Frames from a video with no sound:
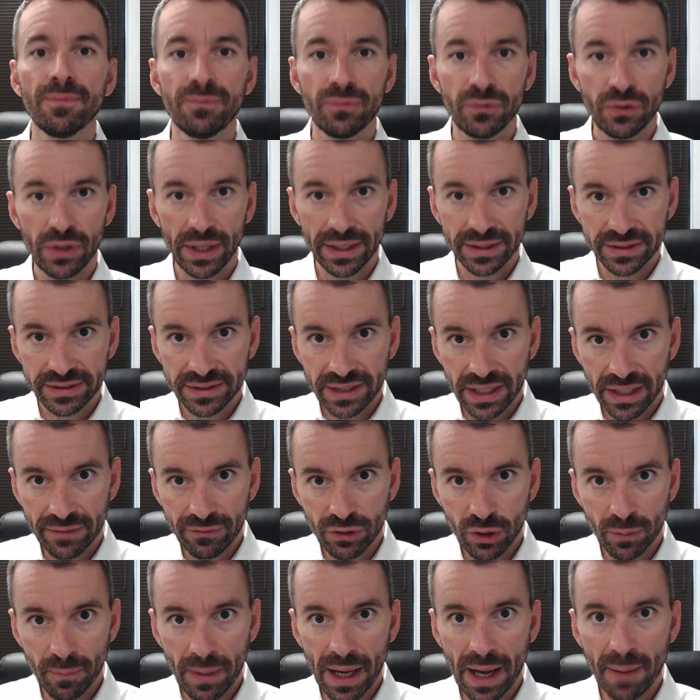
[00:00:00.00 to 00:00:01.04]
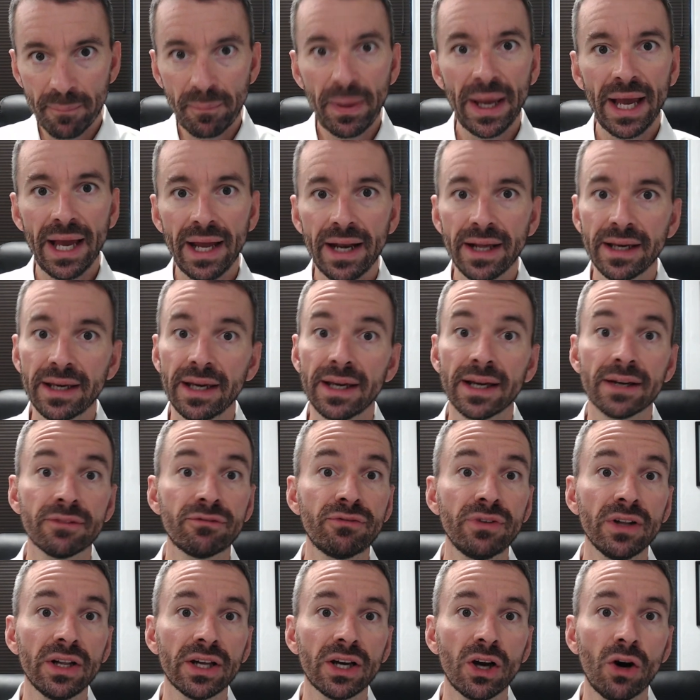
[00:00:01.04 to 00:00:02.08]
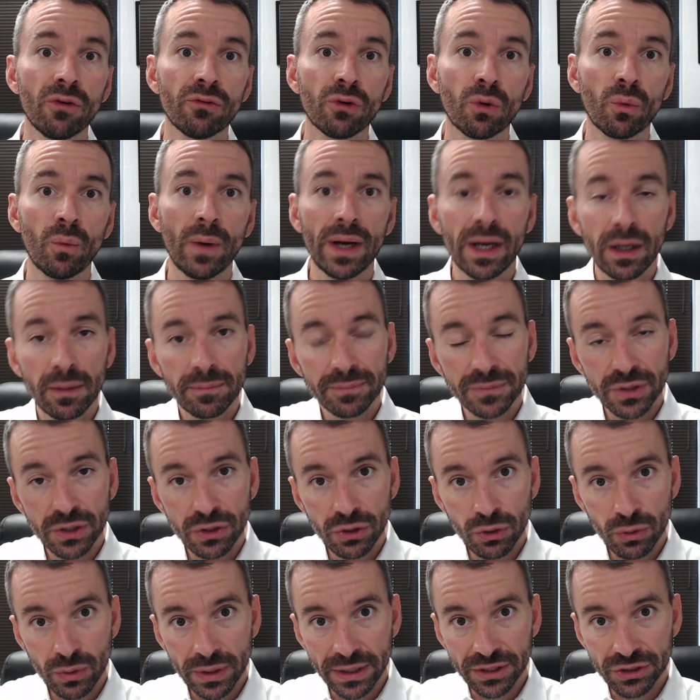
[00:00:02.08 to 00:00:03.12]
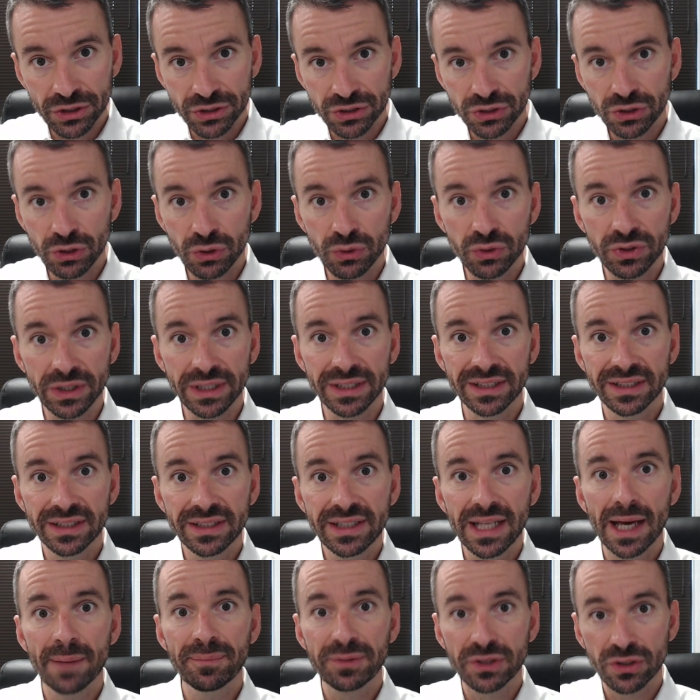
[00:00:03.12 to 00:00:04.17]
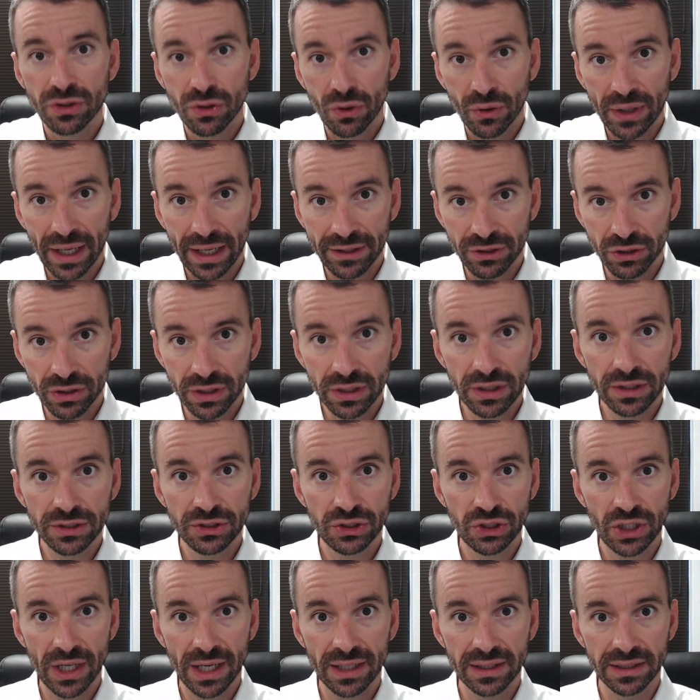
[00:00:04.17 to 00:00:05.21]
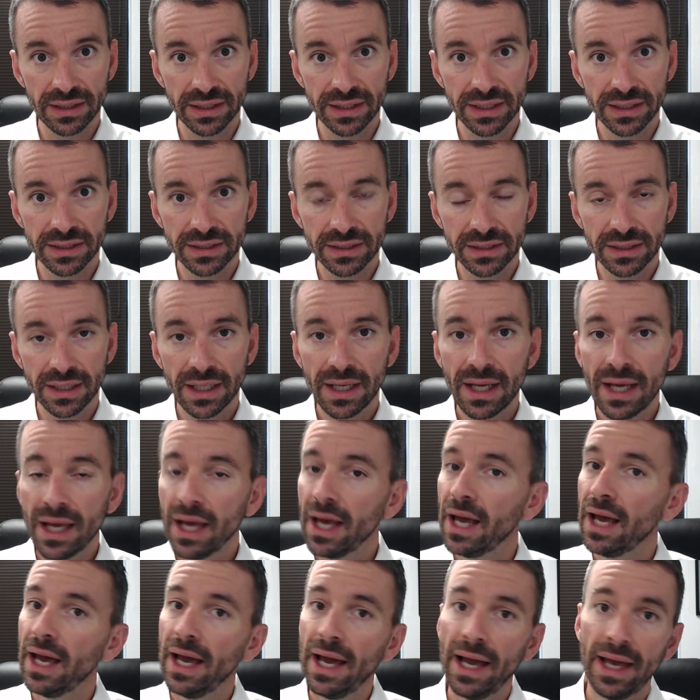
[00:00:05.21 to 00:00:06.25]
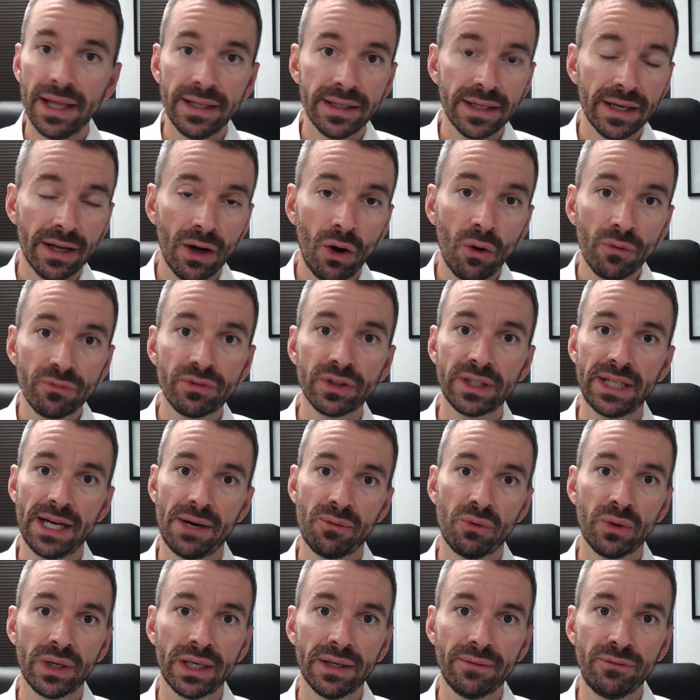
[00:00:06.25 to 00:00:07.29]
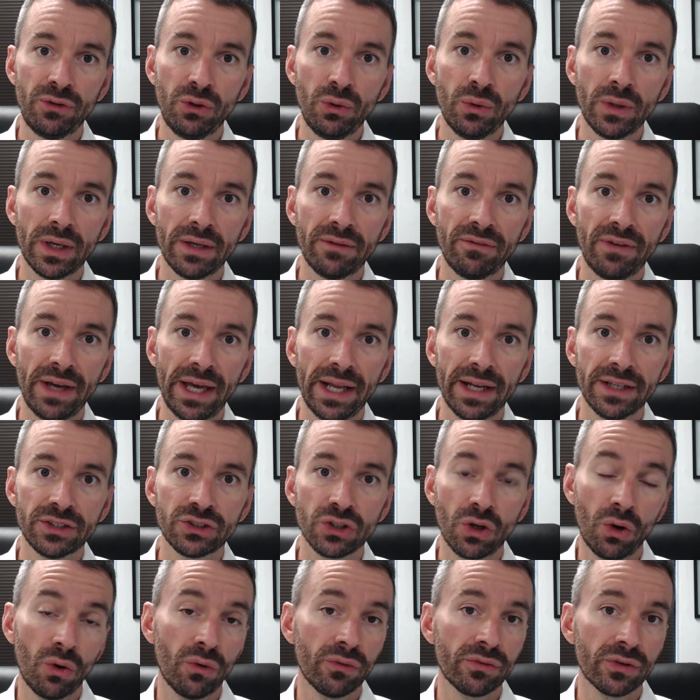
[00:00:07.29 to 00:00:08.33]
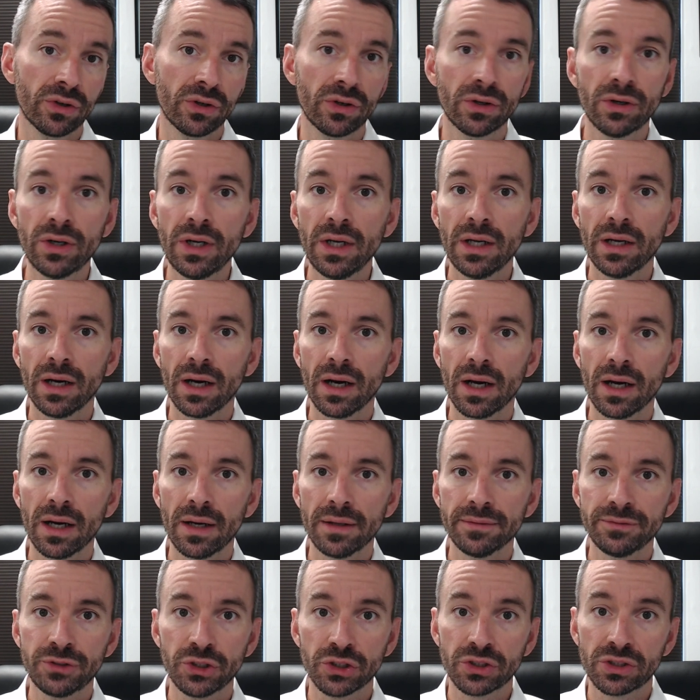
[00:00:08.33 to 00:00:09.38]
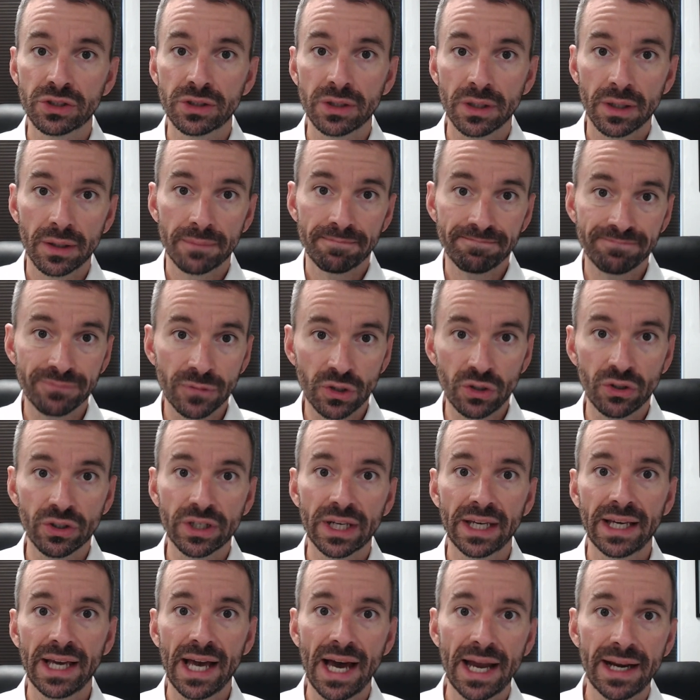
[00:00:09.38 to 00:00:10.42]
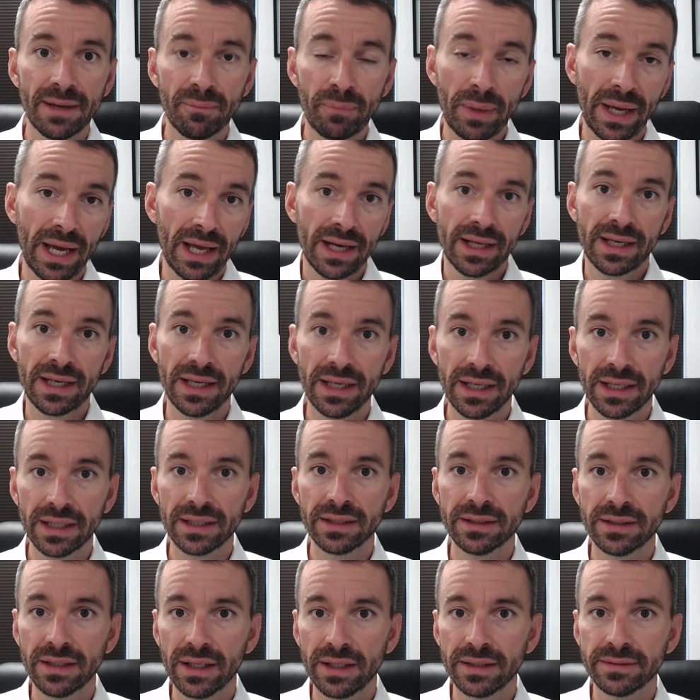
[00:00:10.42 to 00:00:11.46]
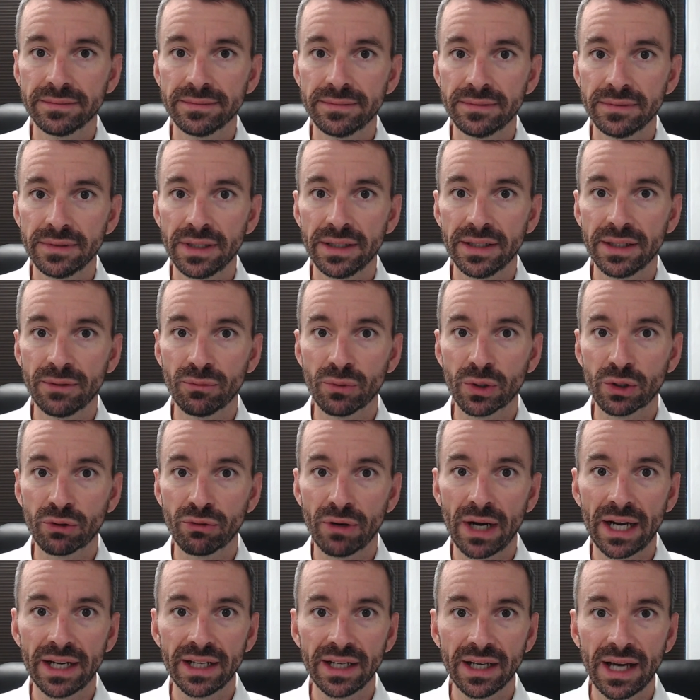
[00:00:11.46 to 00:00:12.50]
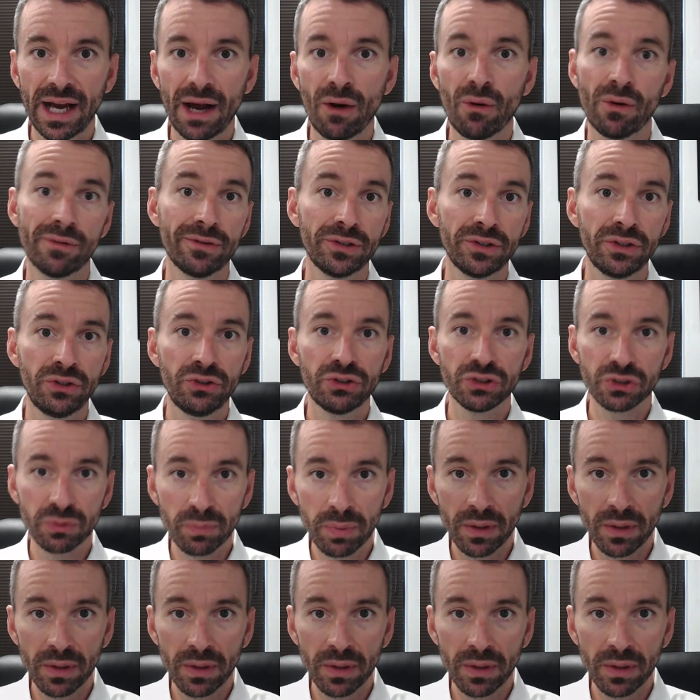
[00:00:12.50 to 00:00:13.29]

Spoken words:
instead of your mind panicking and feeling overwhelmed, you can just use these steps, go down your little checklist, and then hopefully that will give you an advantage over just looking at it, panicking, and then regretting however you just